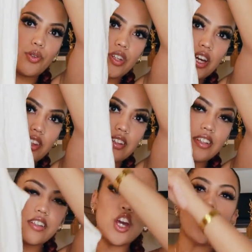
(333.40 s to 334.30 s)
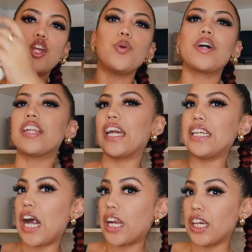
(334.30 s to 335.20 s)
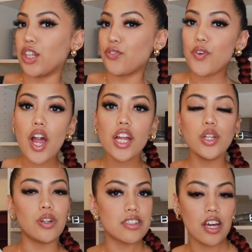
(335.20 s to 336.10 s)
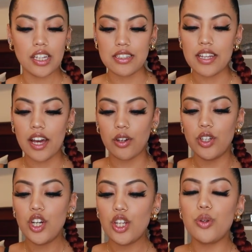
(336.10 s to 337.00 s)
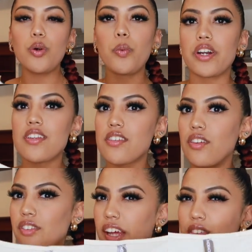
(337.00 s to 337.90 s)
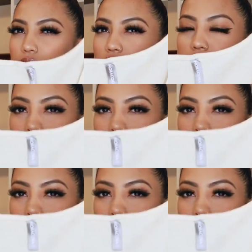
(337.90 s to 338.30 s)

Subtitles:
you see how this is, you could like knot it in the front, you could tuck it down, you could wear this like very